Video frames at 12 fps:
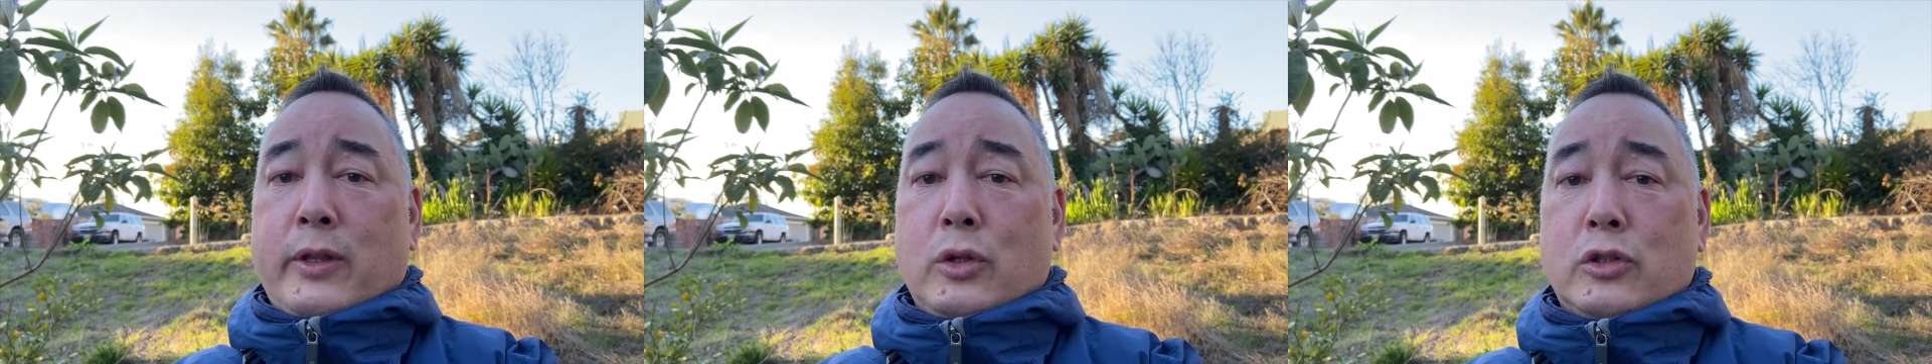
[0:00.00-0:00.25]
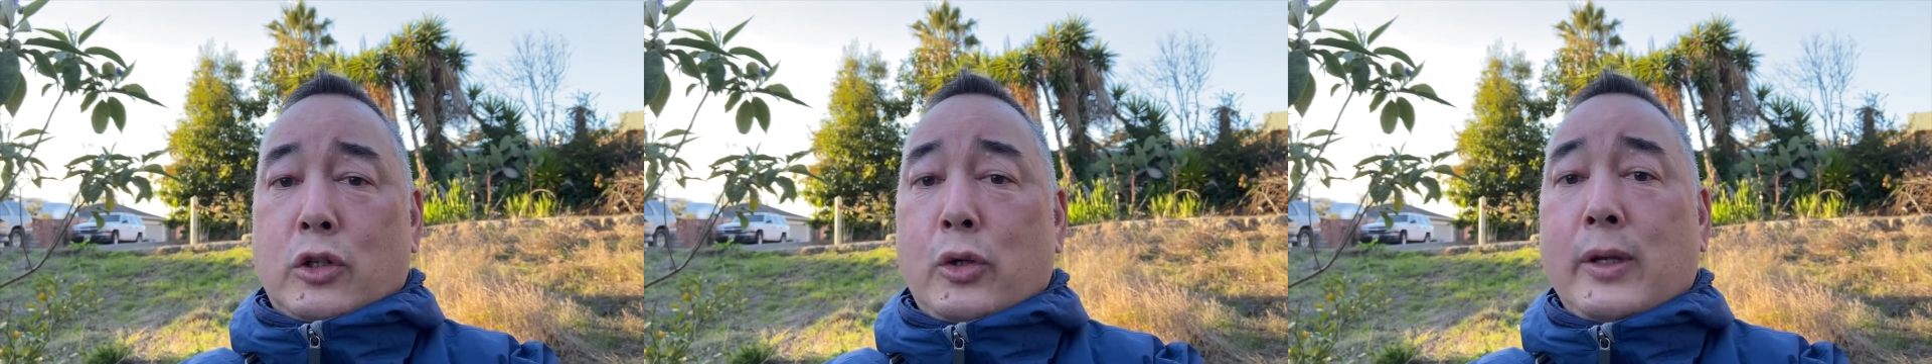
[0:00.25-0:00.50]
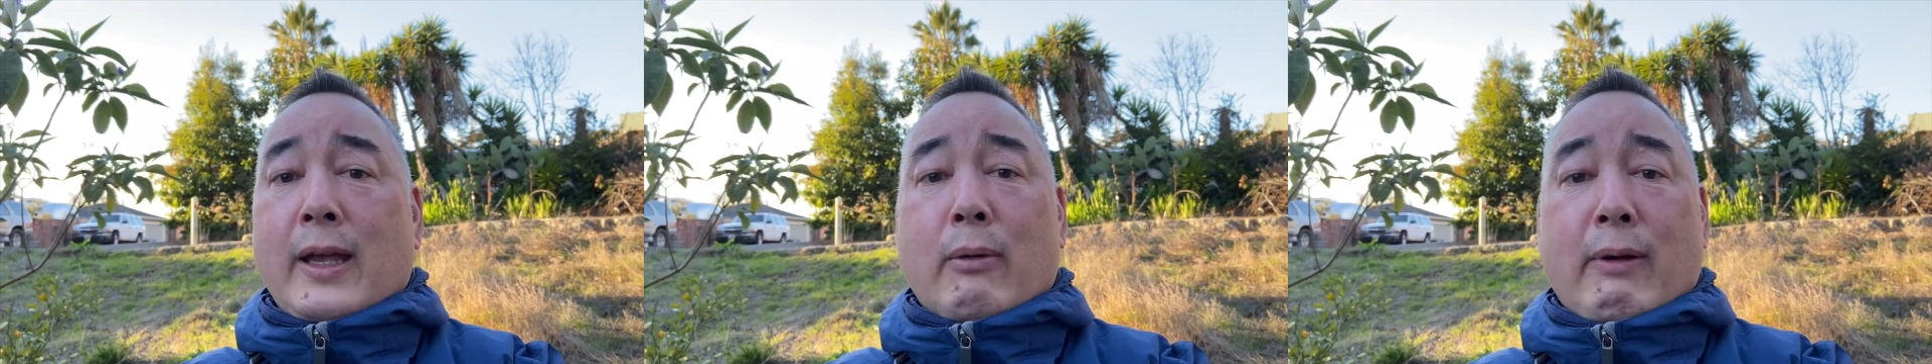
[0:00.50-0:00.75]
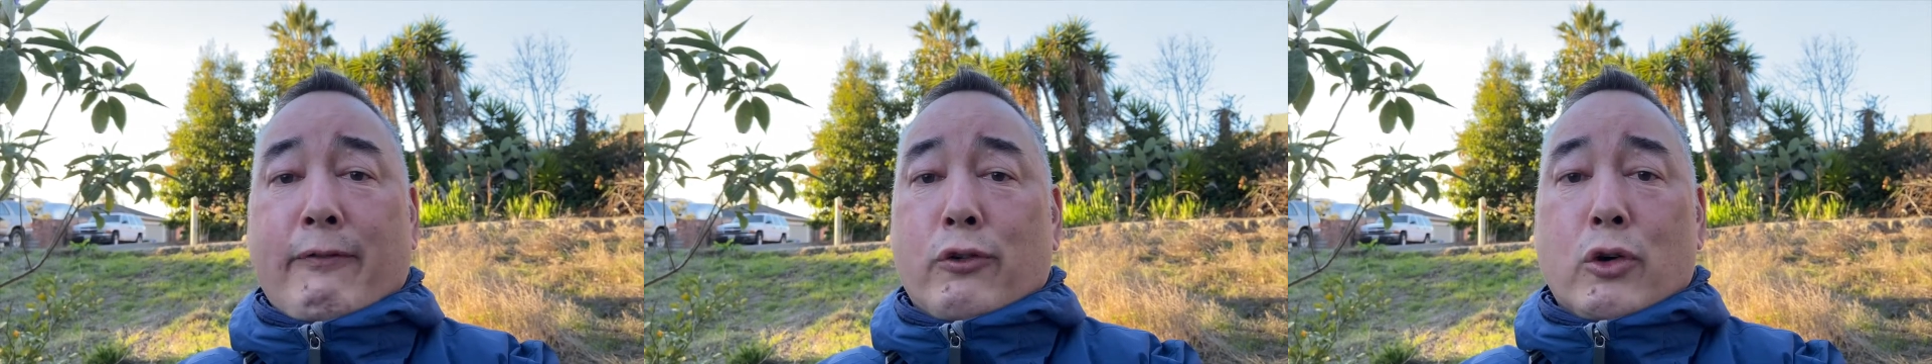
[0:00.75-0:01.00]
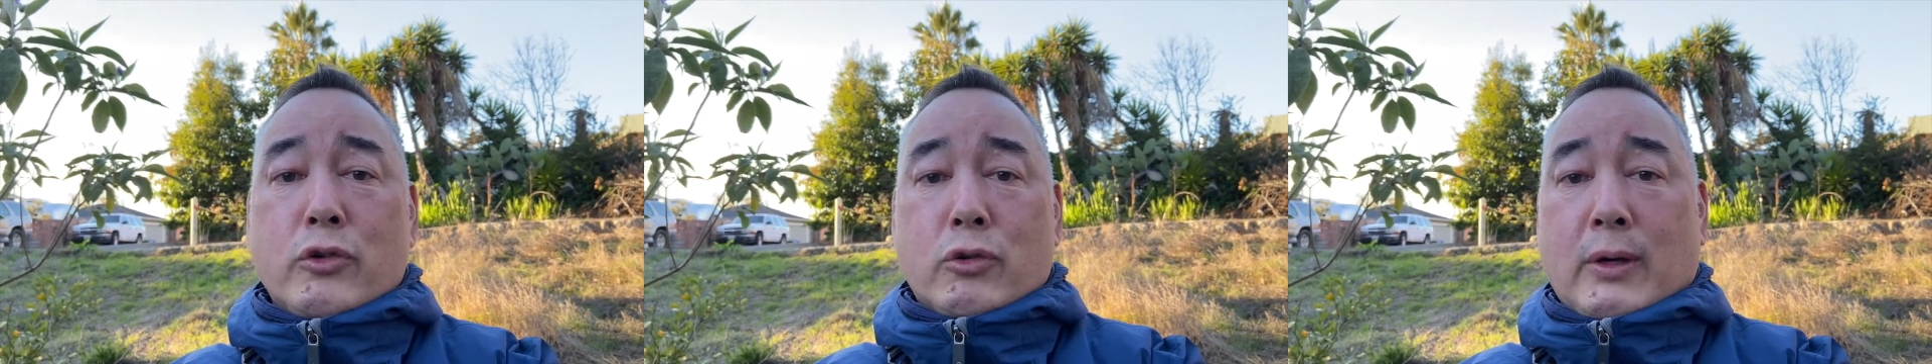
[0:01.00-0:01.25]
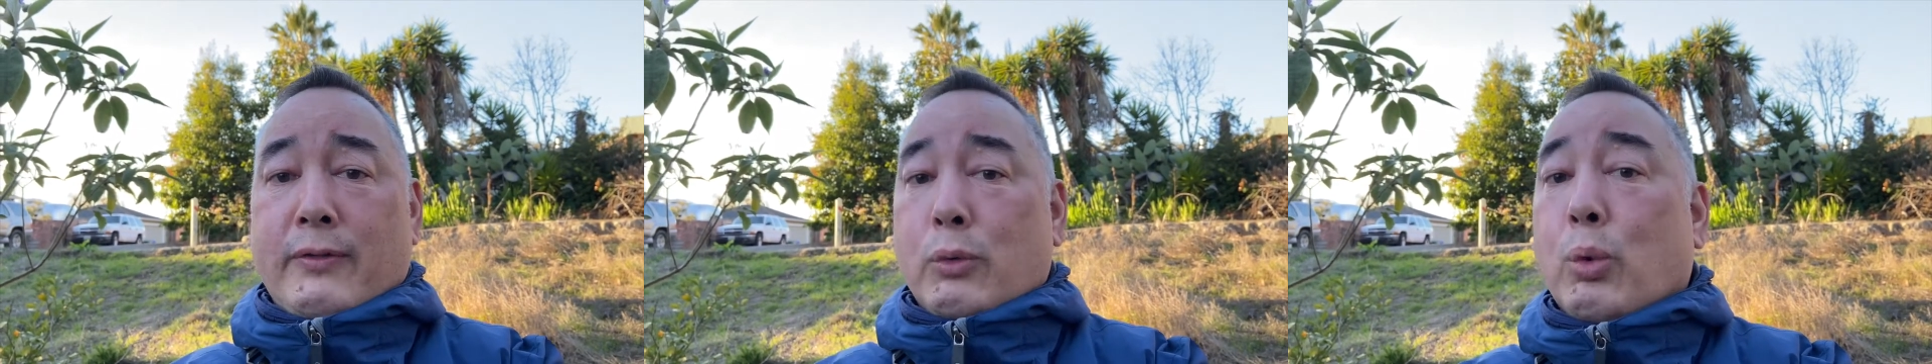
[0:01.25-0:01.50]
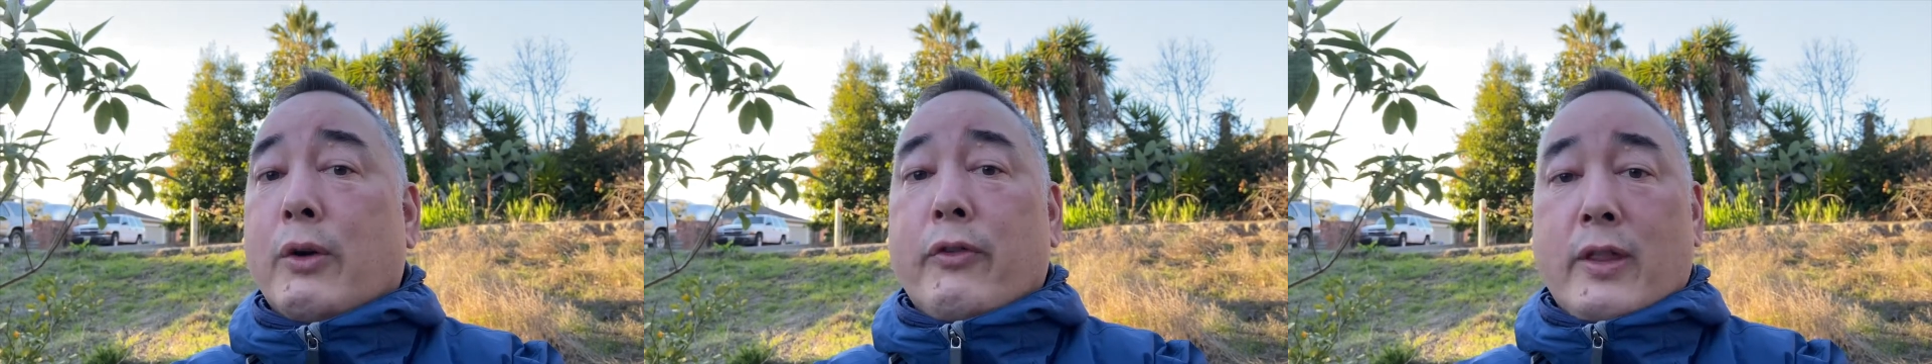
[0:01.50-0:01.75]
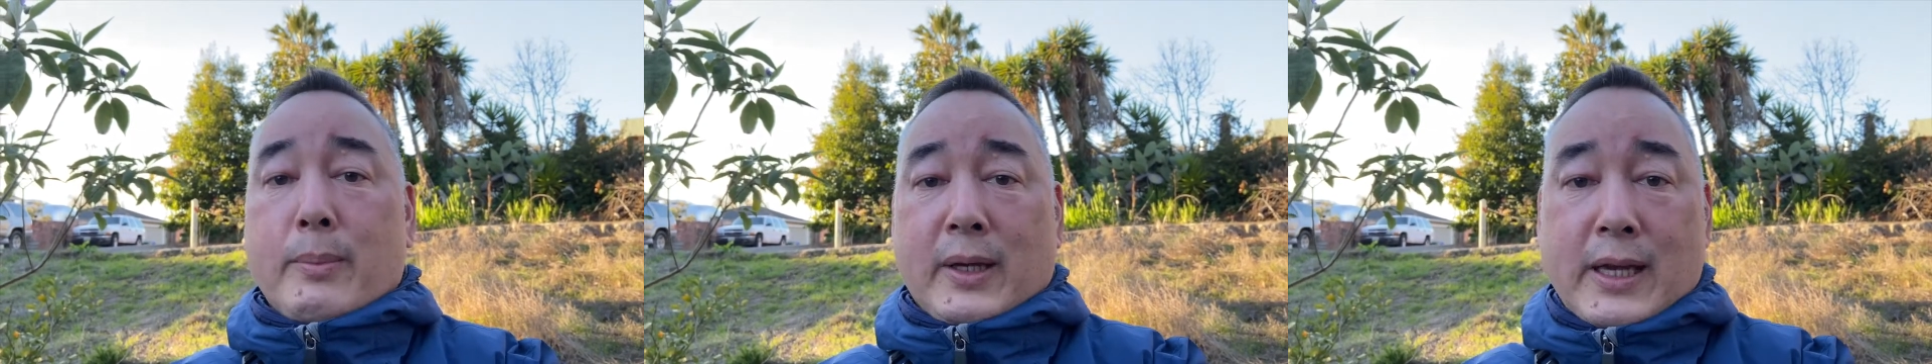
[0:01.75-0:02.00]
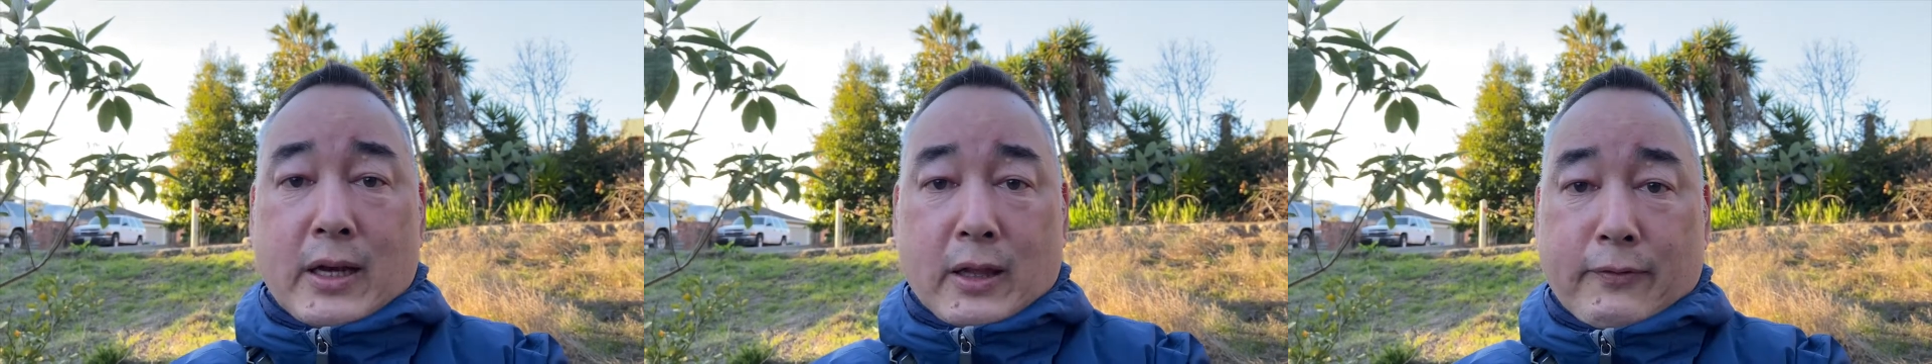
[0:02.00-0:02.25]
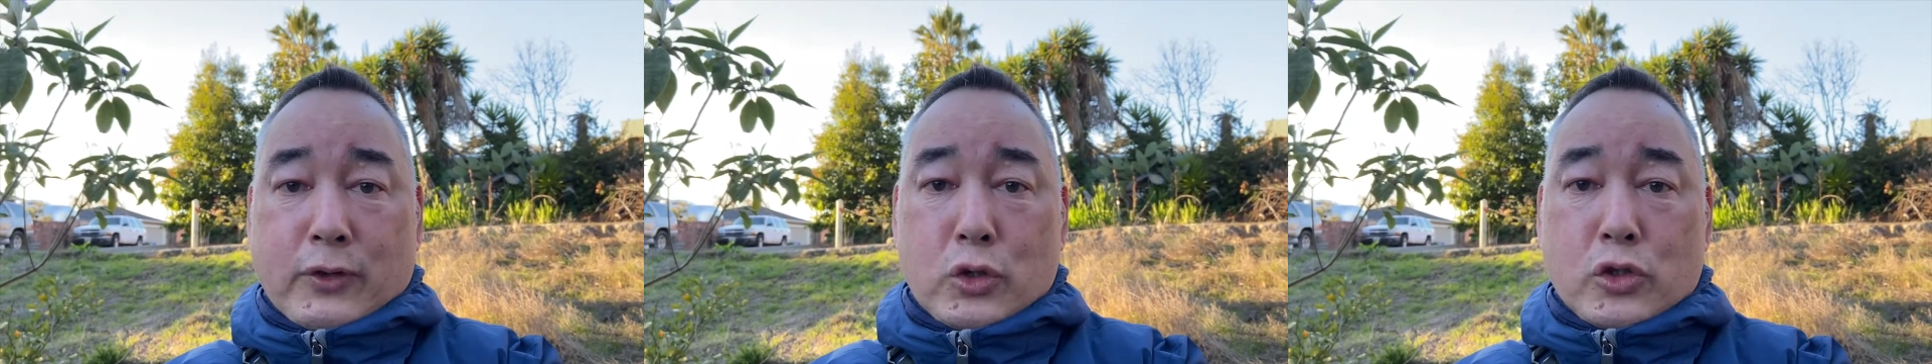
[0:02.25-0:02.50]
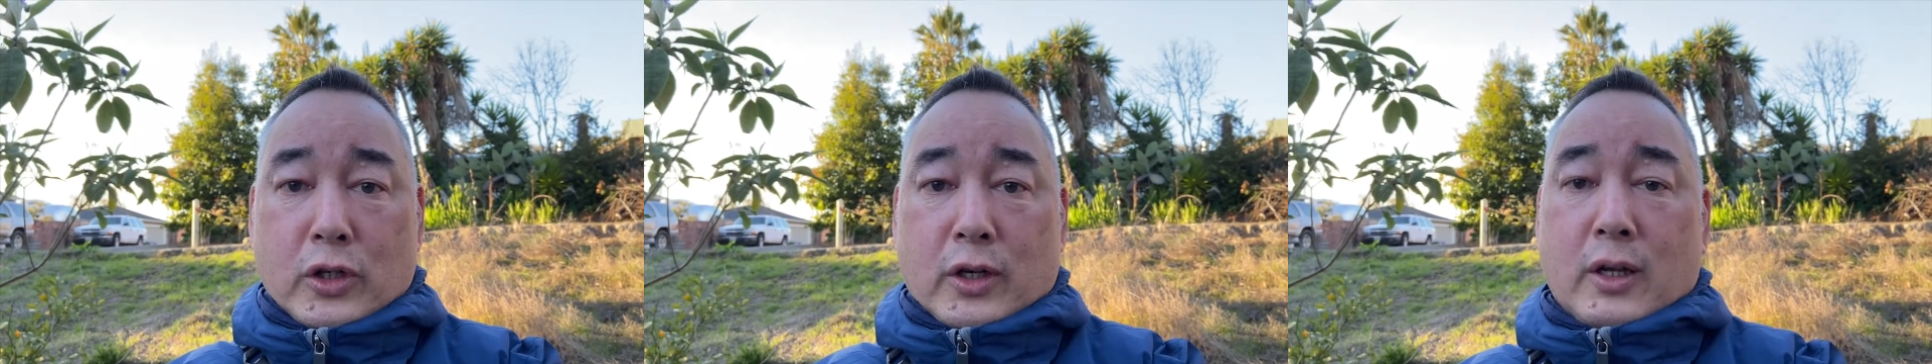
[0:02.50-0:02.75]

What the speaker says: you so you can get referrals or even work for them again in the future?